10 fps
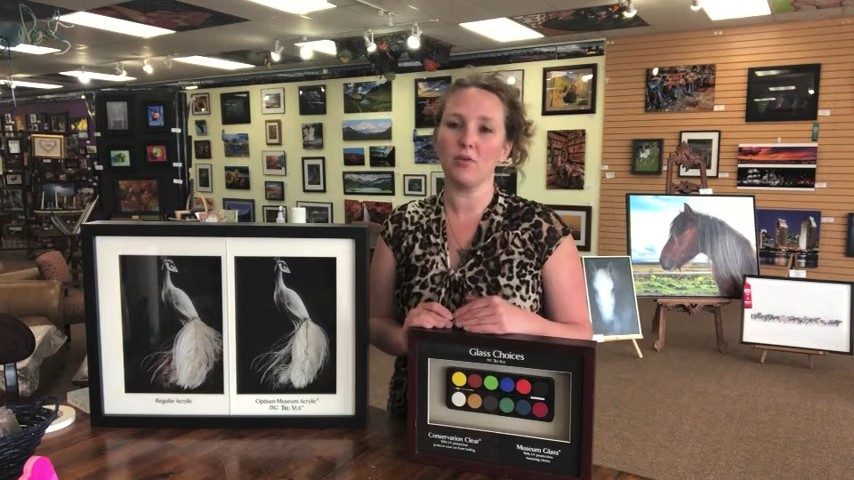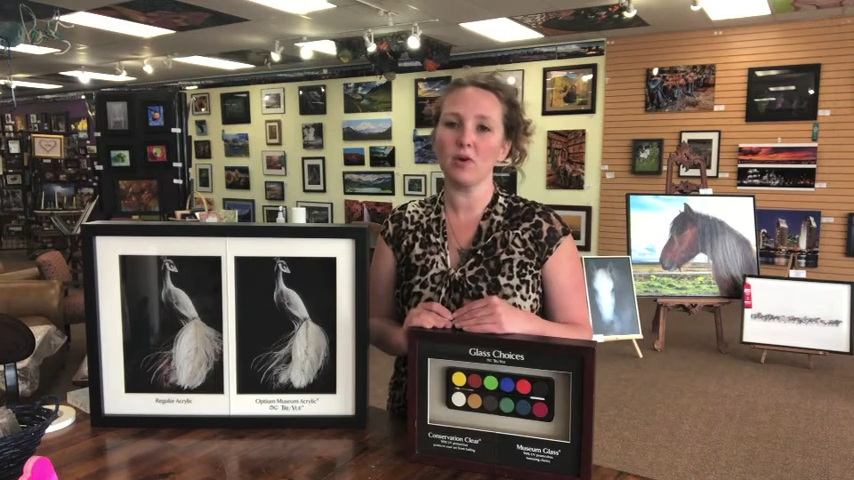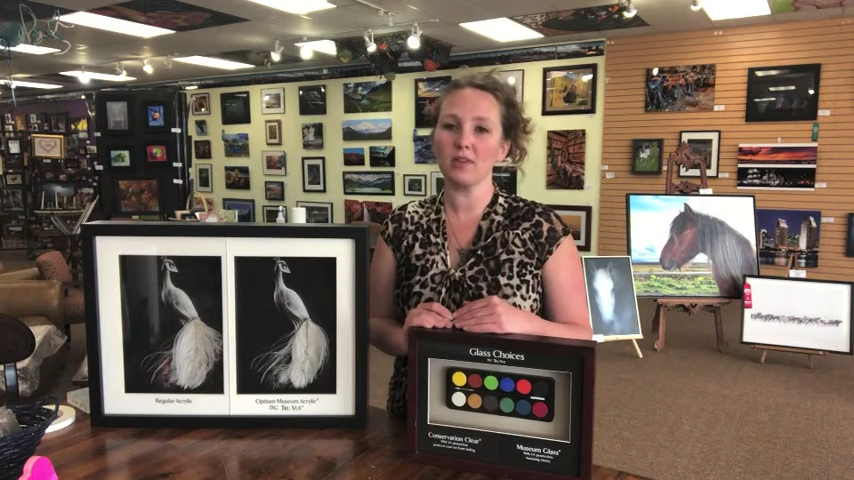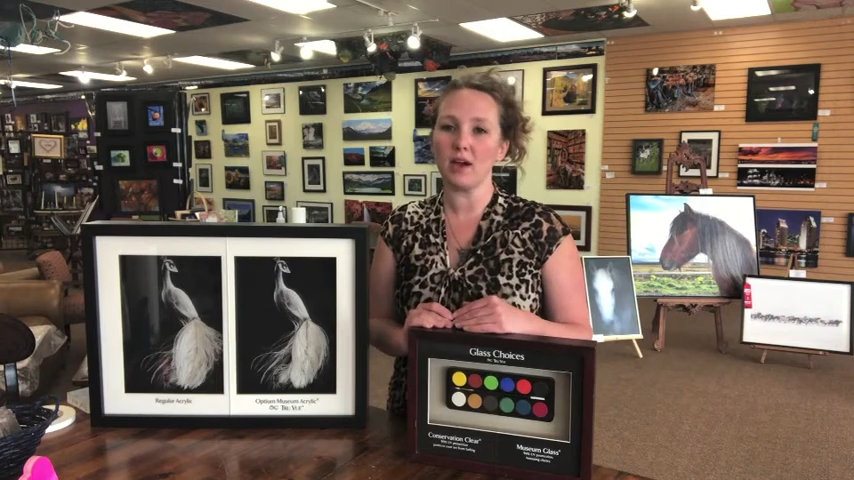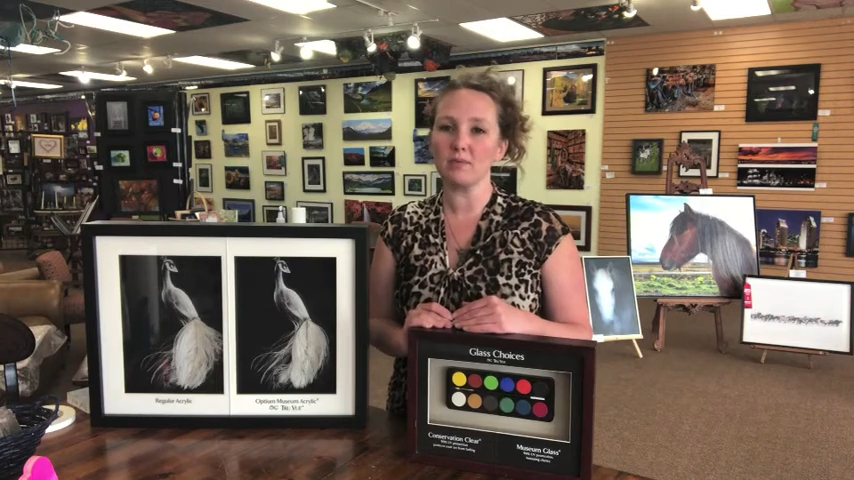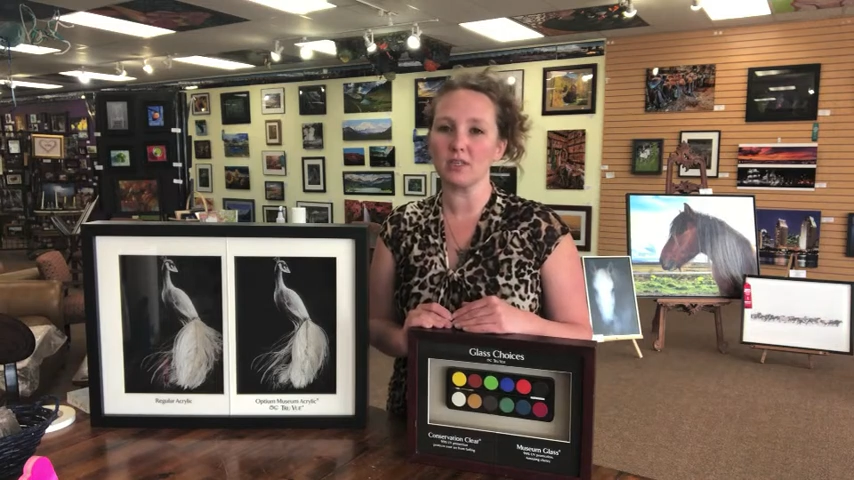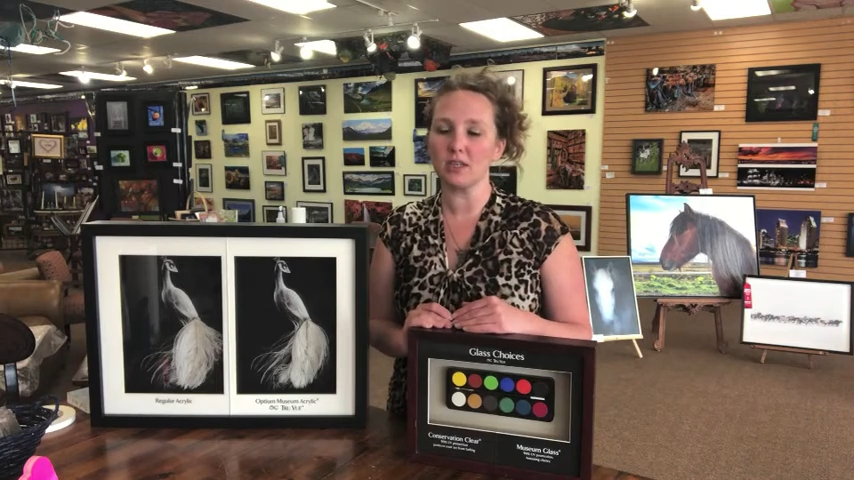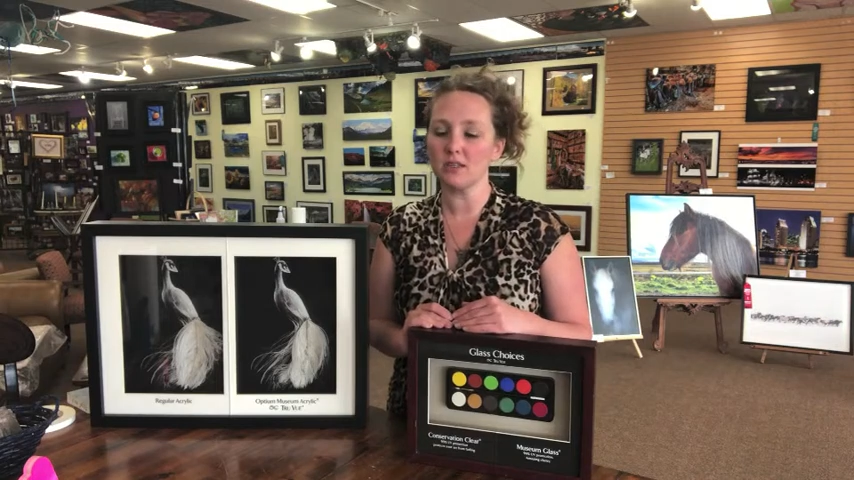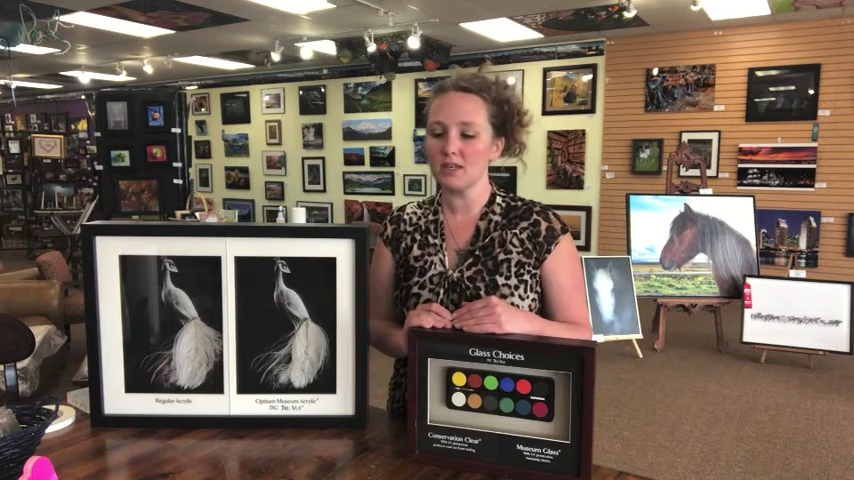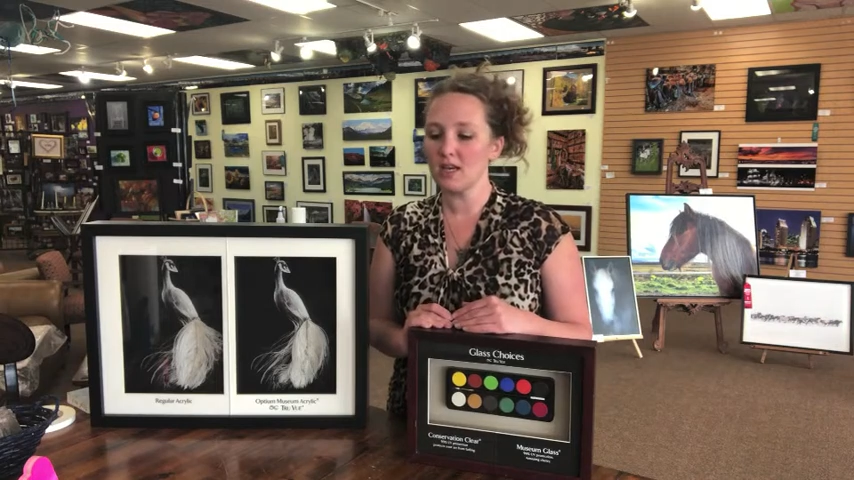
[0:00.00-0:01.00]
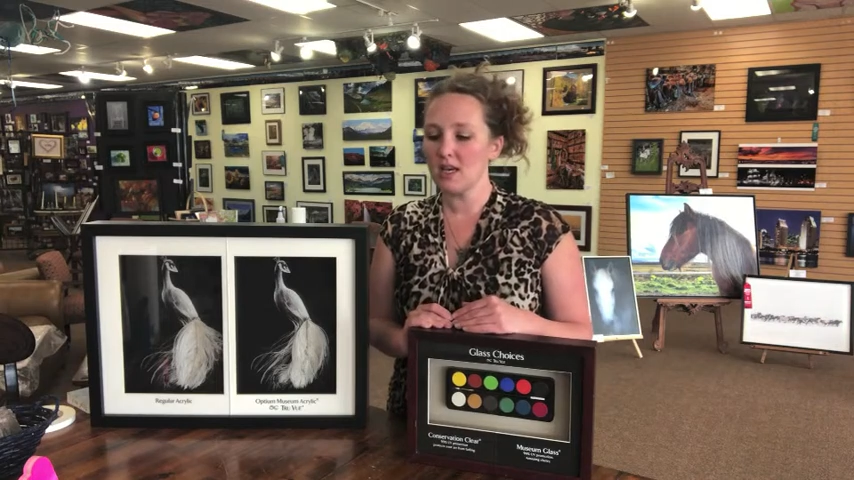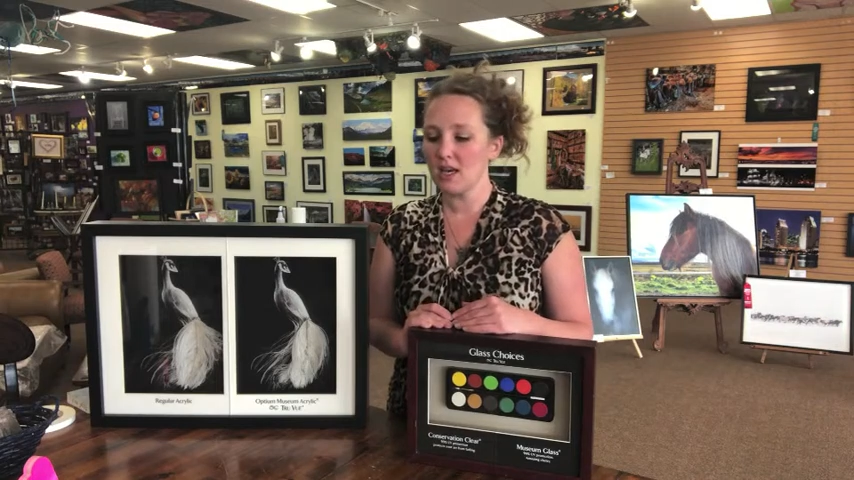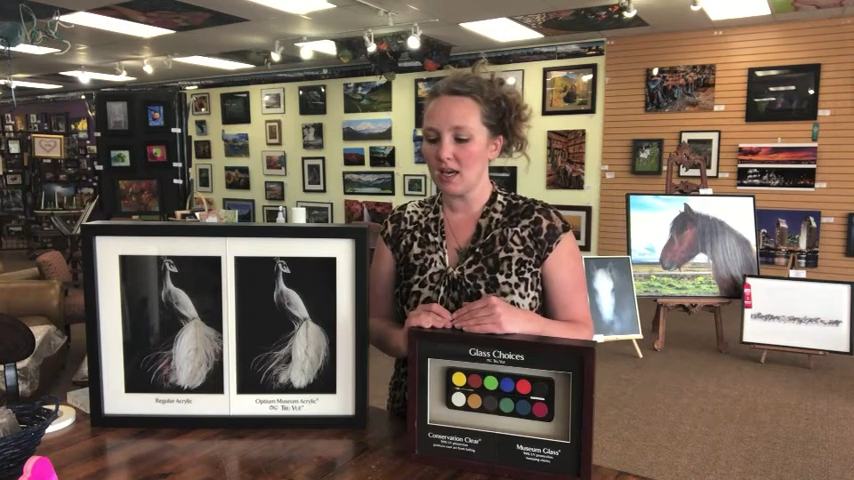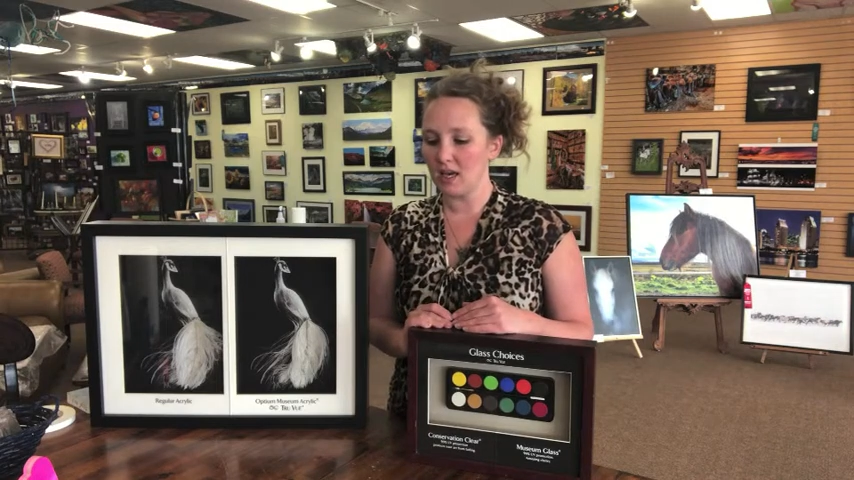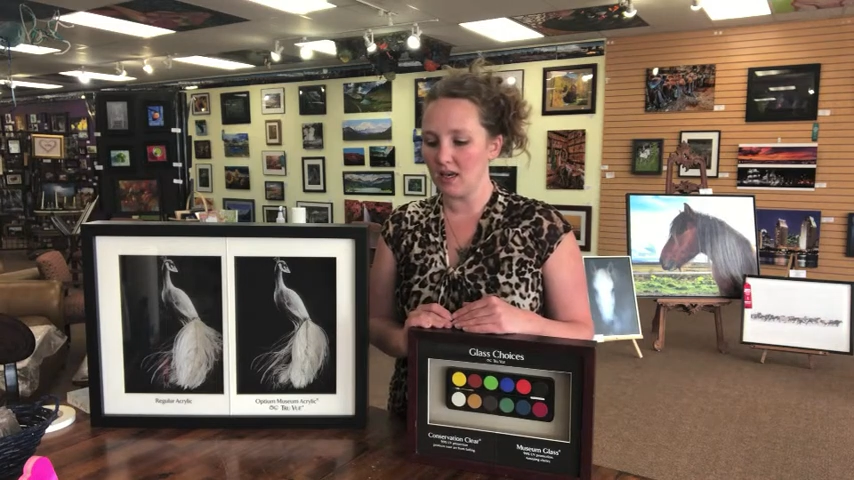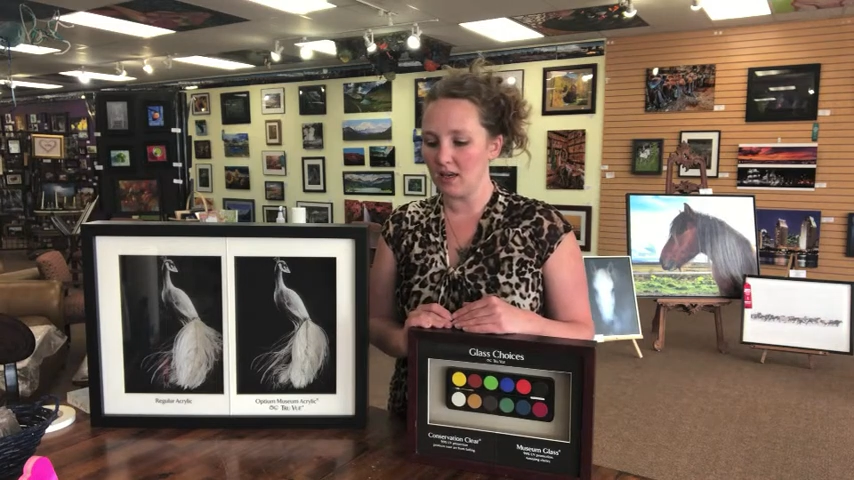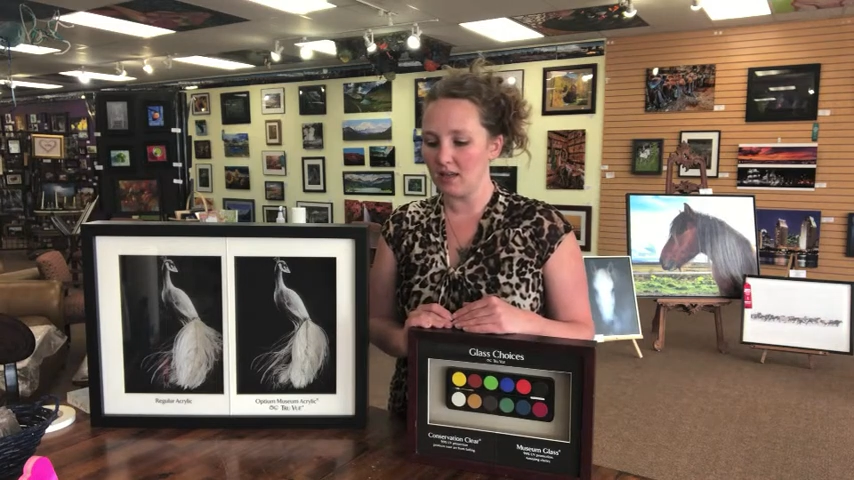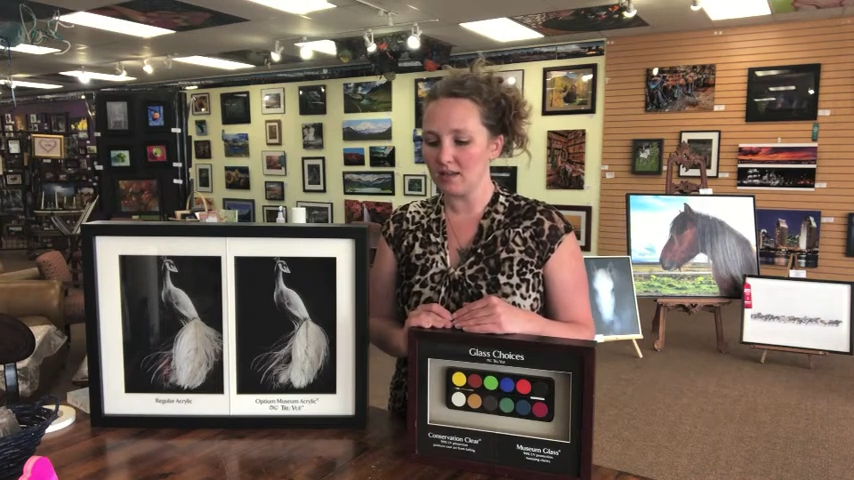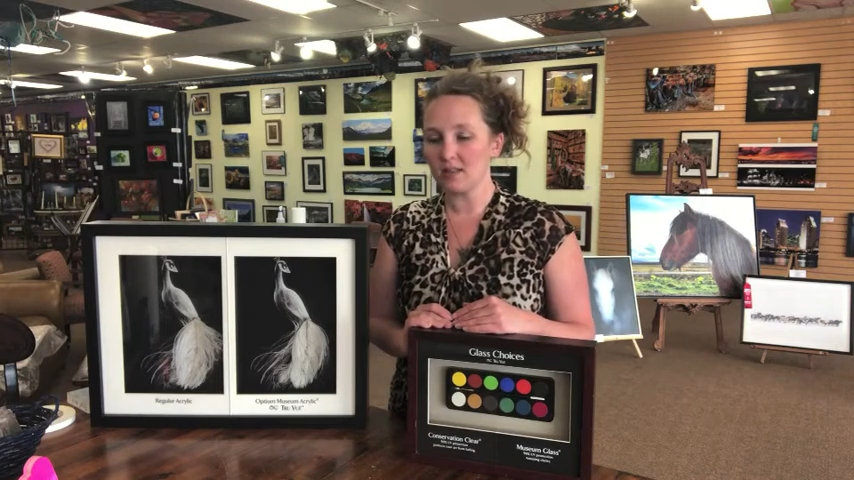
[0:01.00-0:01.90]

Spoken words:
fourth option, is